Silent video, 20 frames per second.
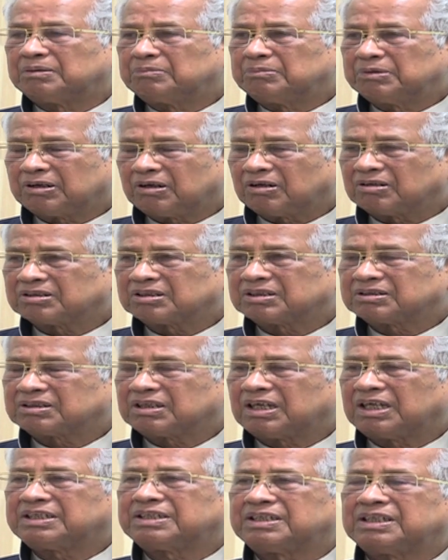Because
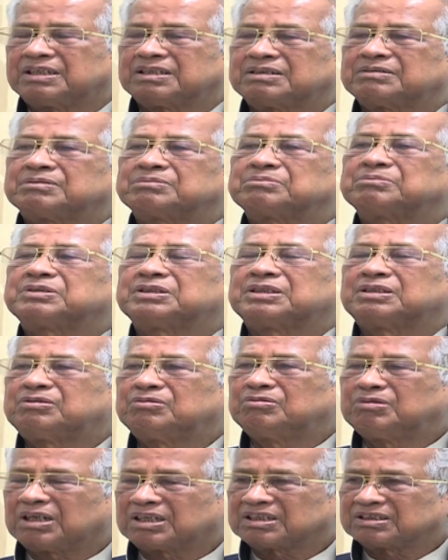I
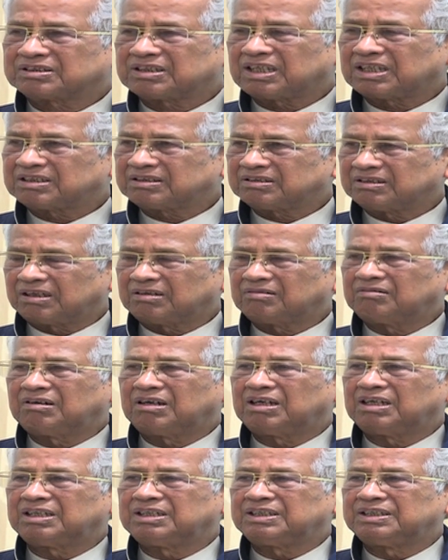do exercise
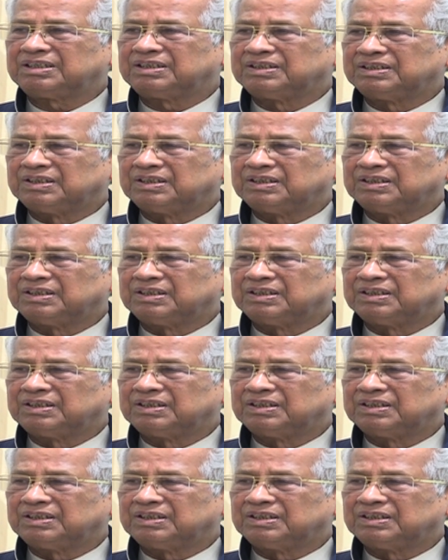regularly.